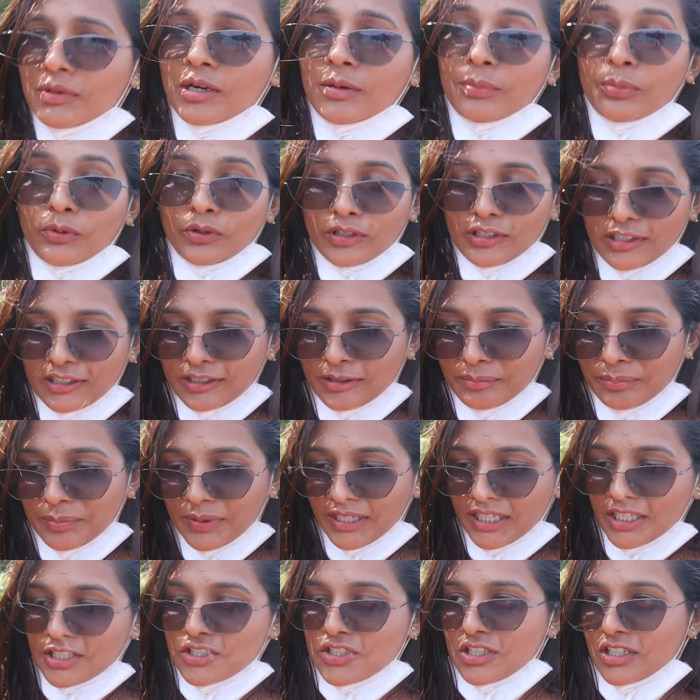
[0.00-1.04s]
Palolem
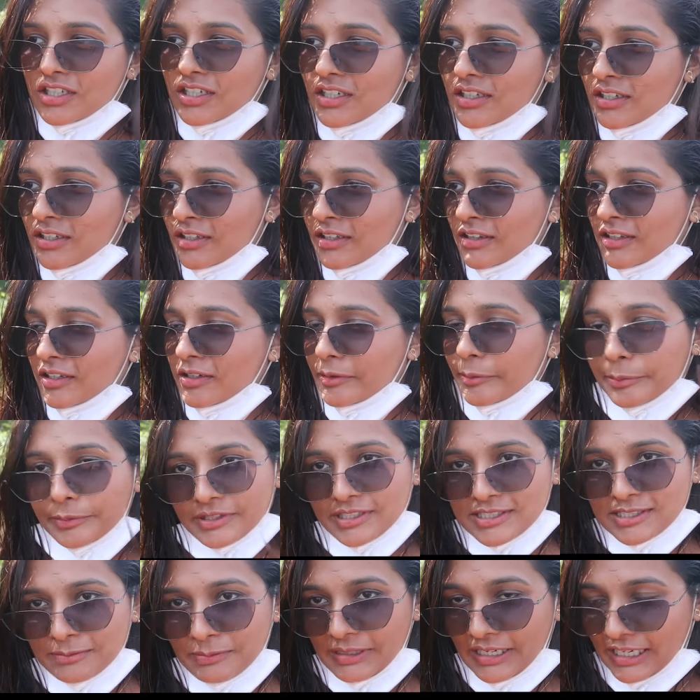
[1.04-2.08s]
beach and the,
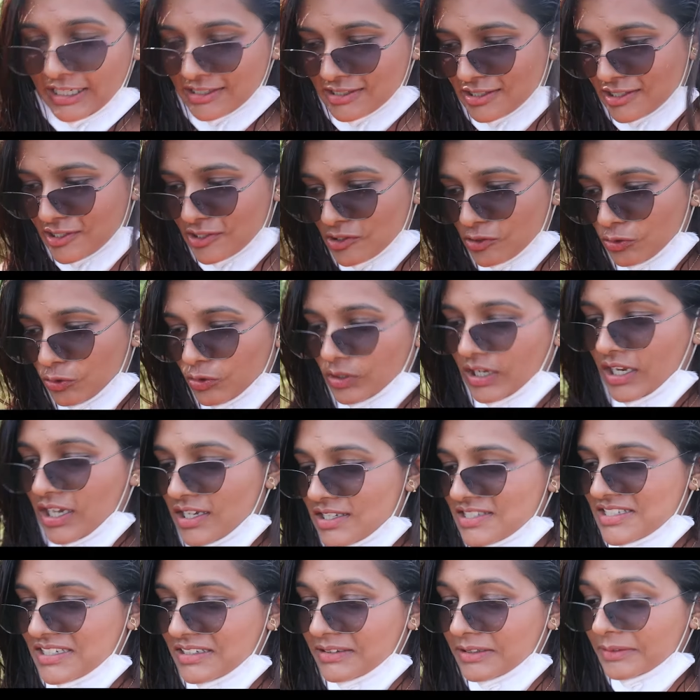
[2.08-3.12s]
this place is known
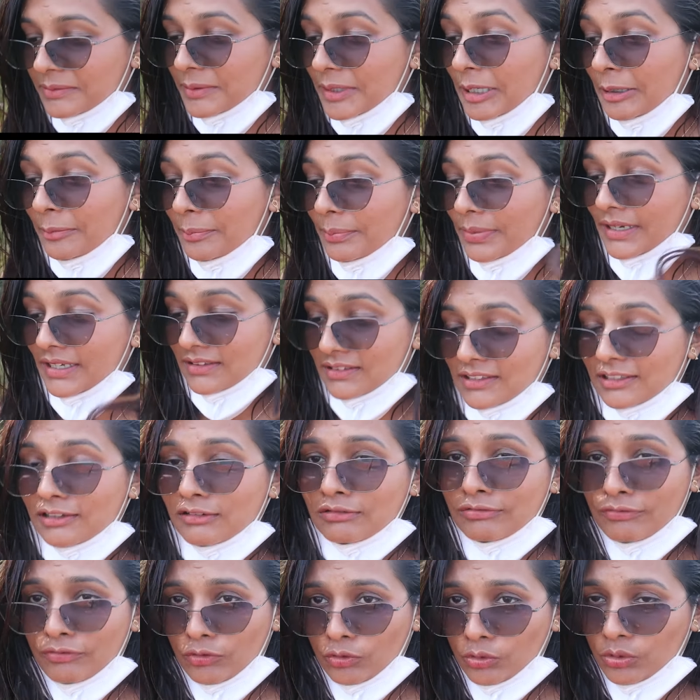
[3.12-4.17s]
as a, a
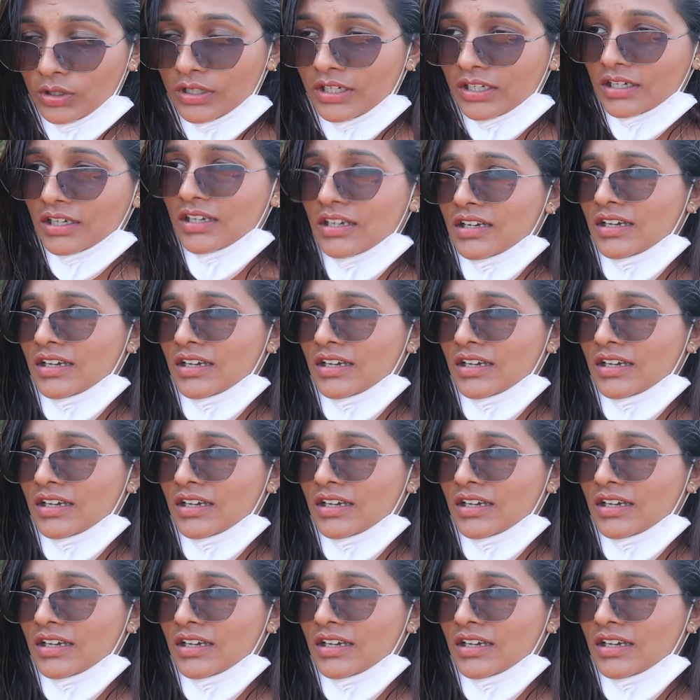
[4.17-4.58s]
Fort